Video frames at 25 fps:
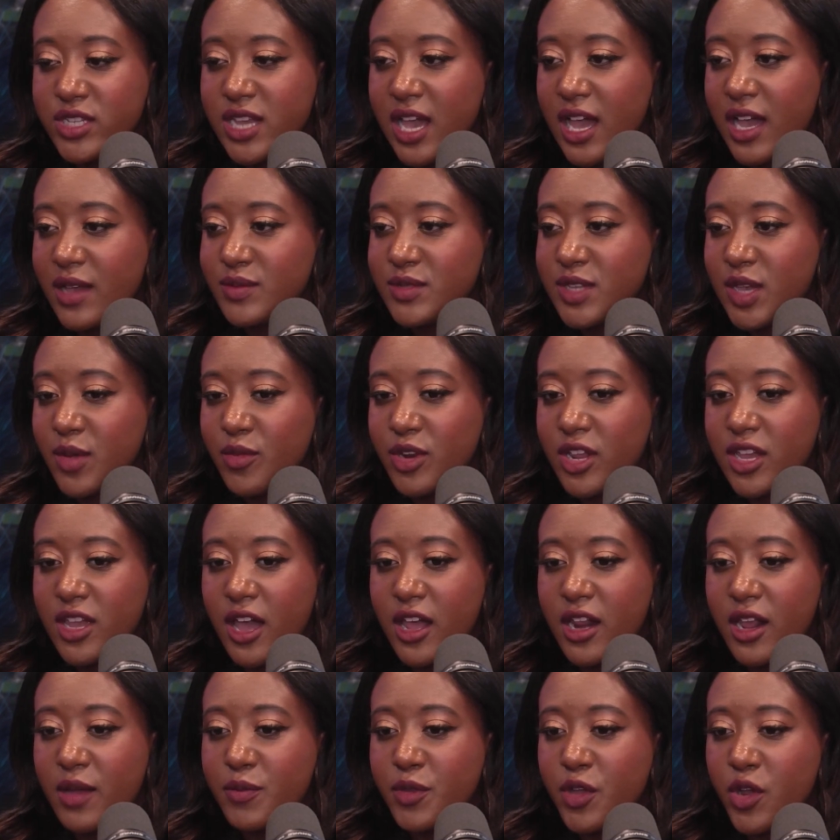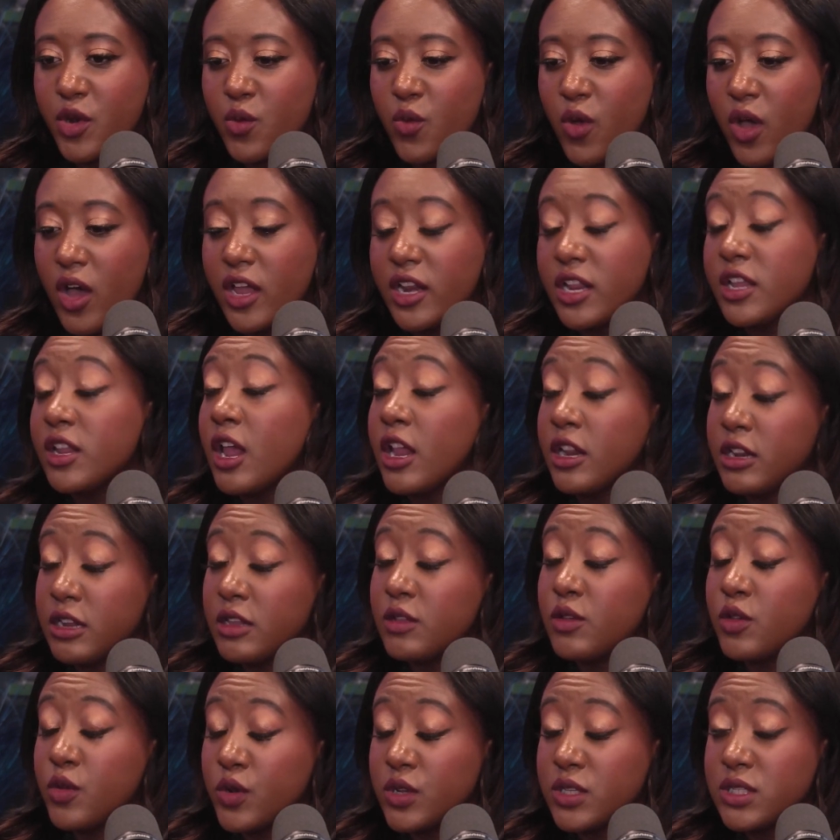time somebody got up there and won, and
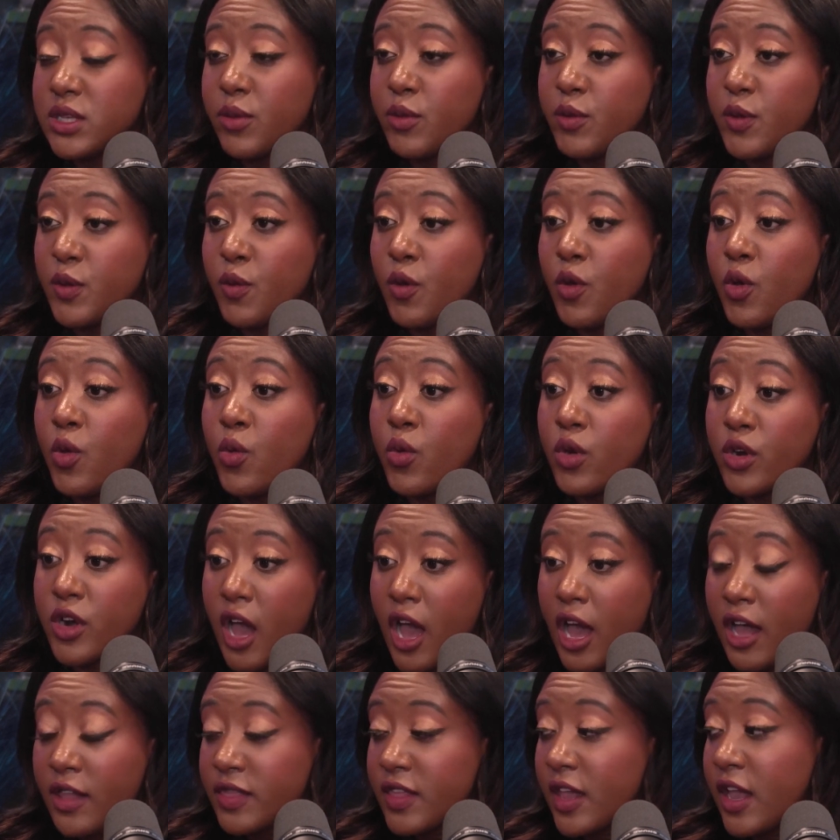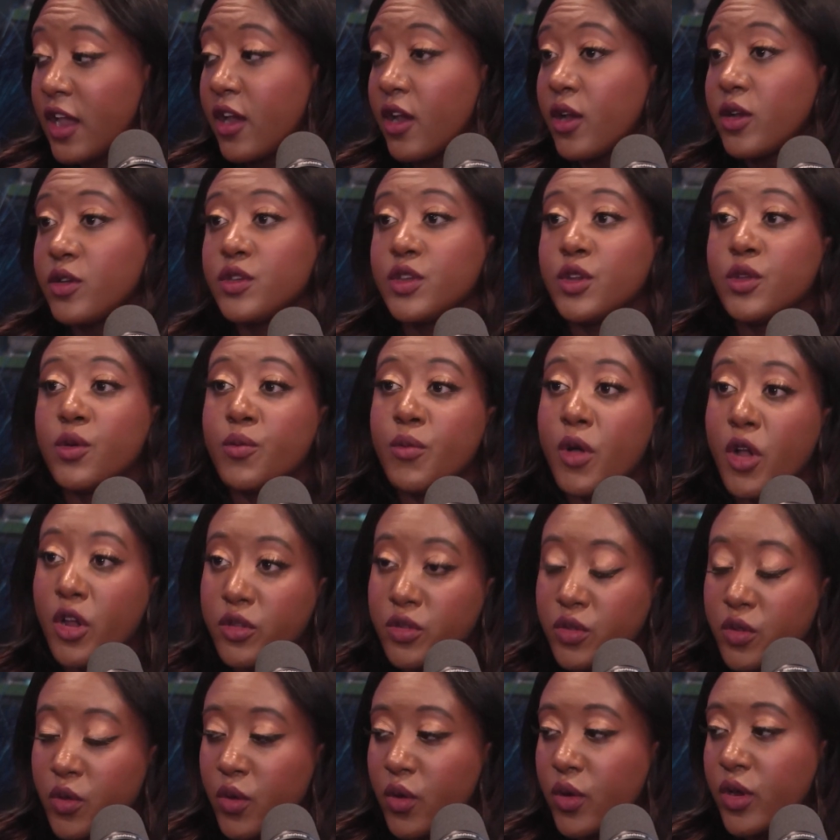including some of the people who were not there,
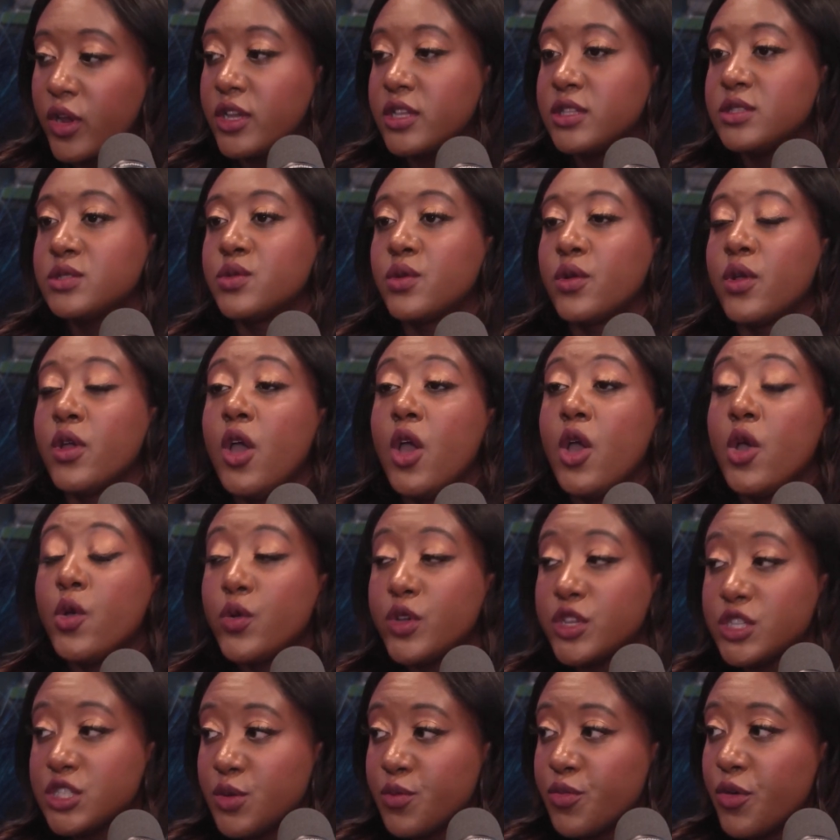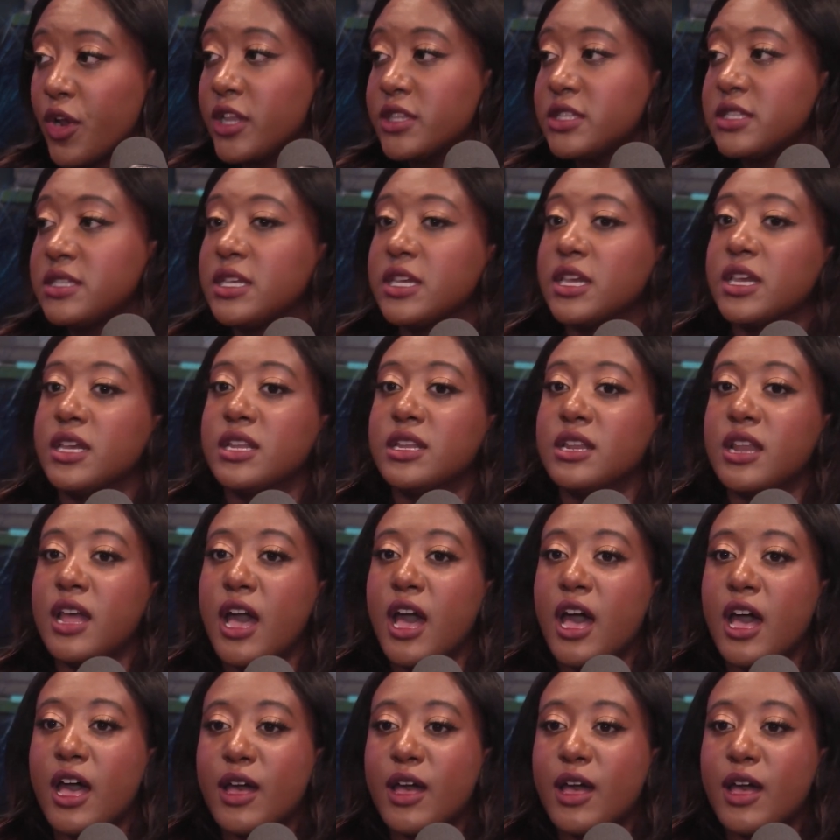Martin Lawrence or Quinta Brunson,